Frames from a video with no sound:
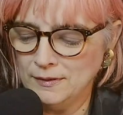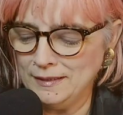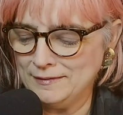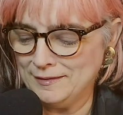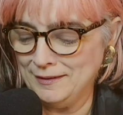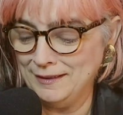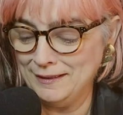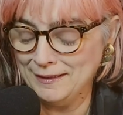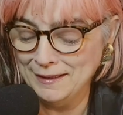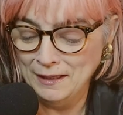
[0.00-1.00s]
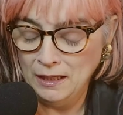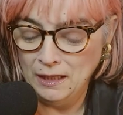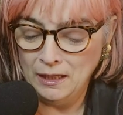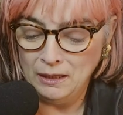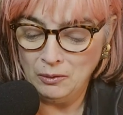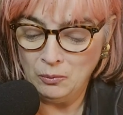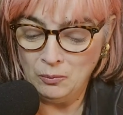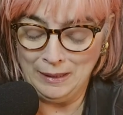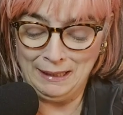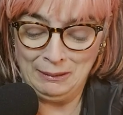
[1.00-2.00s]
I see.
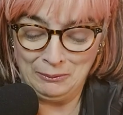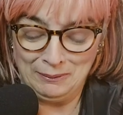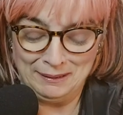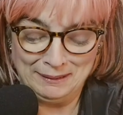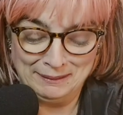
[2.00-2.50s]
Wow.